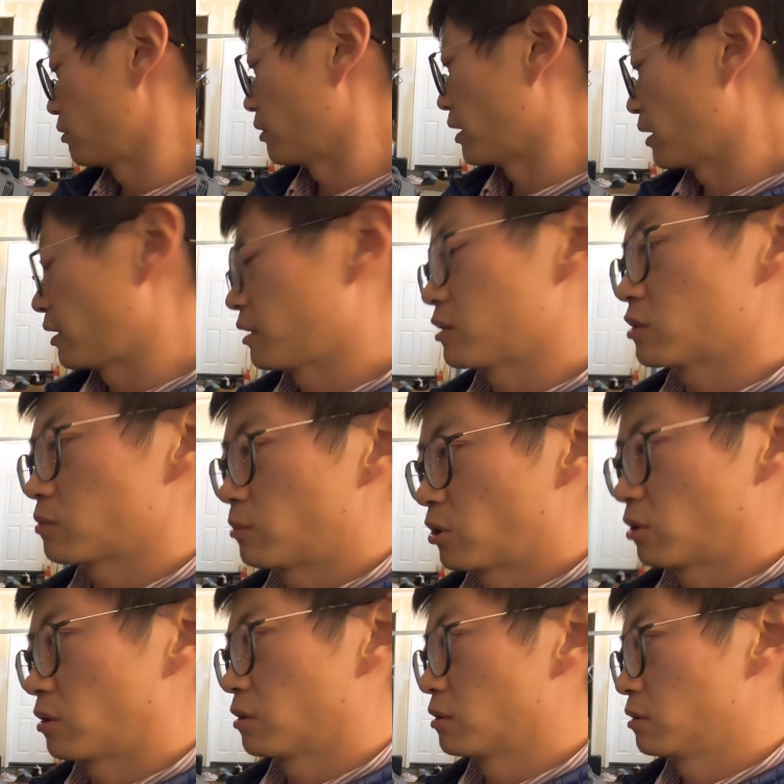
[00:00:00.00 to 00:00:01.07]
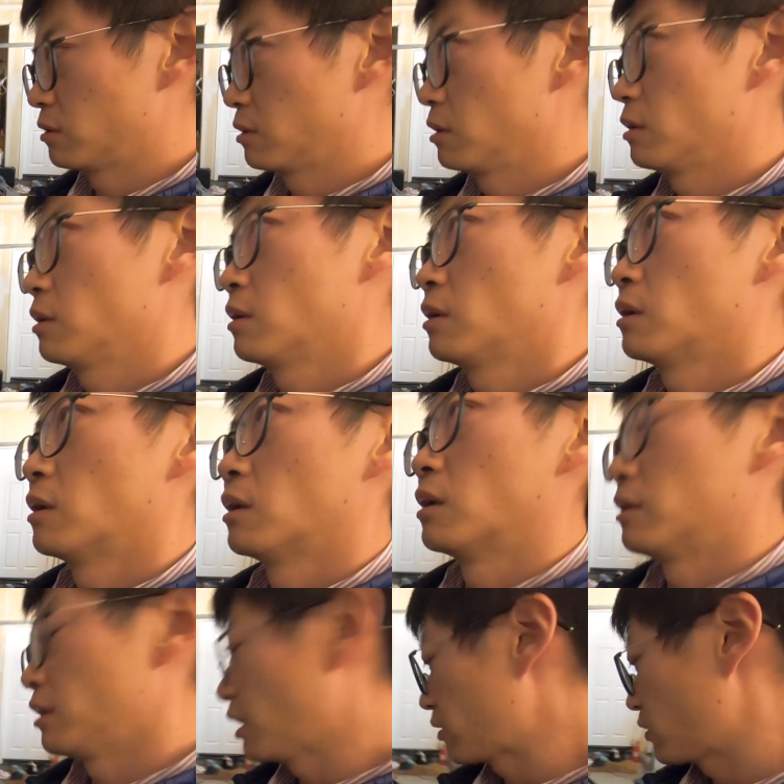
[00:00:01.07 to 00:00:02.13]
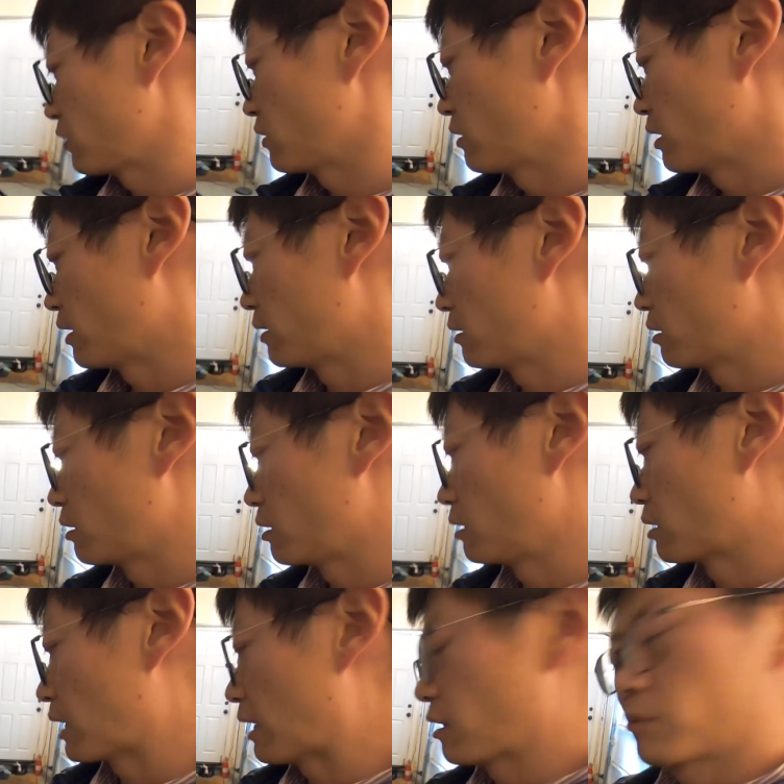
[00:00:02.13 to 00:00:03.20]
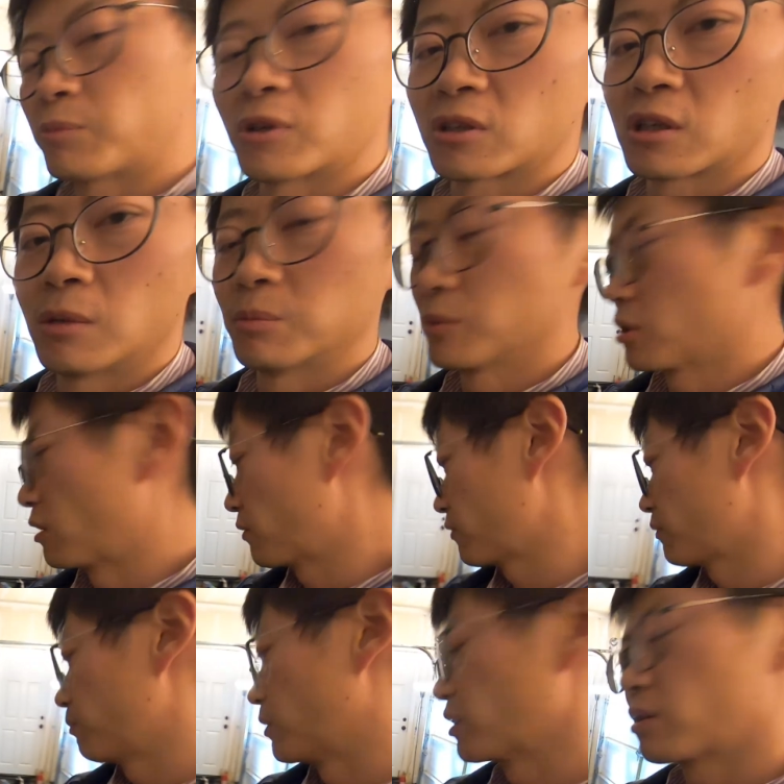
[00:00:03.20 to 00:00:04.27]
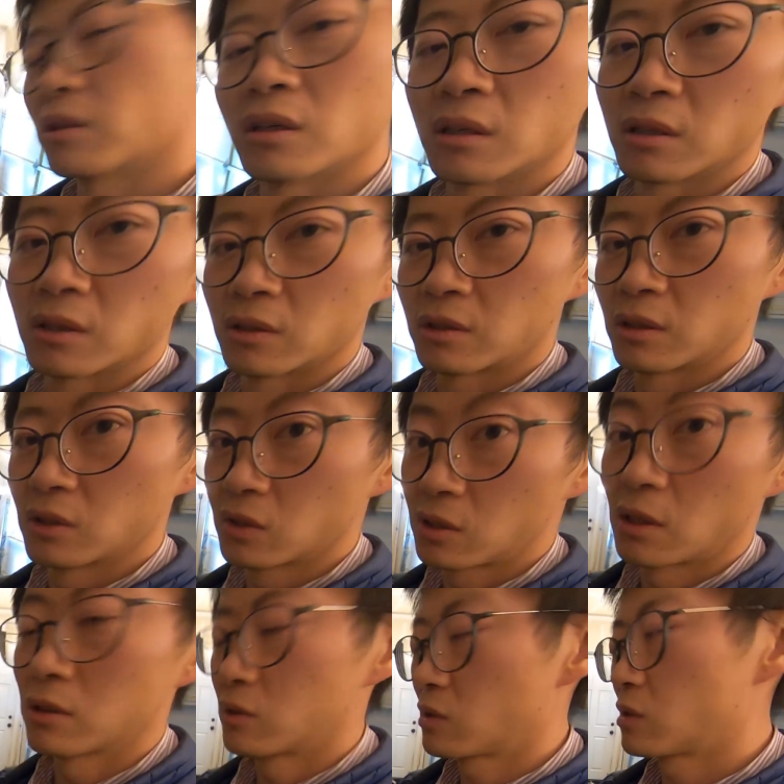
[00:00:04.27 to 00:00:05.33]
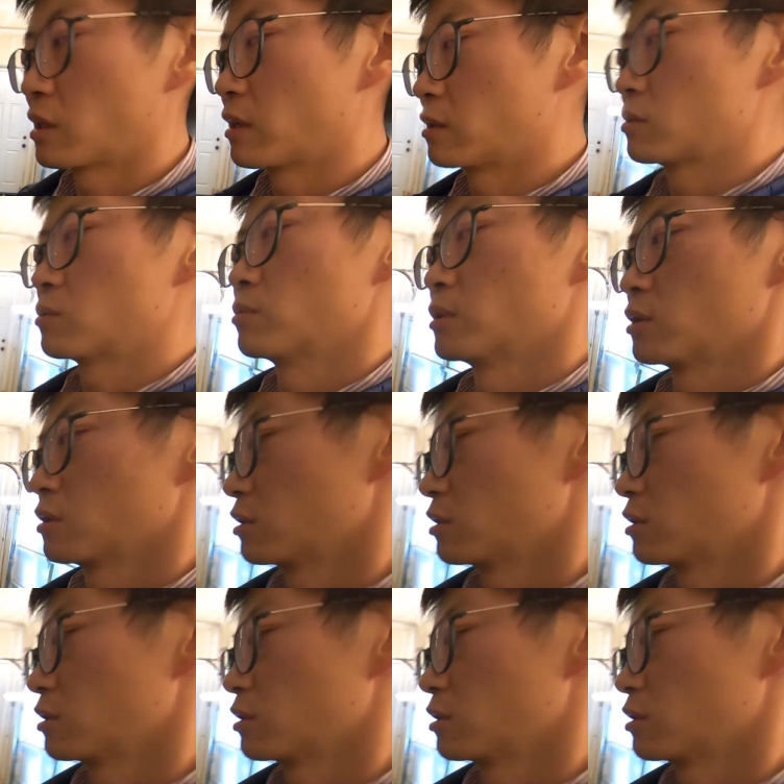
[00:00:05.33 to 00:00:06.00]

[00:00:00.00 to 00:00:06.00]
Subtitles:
a small nut and the caliper comes off, but the stud stays with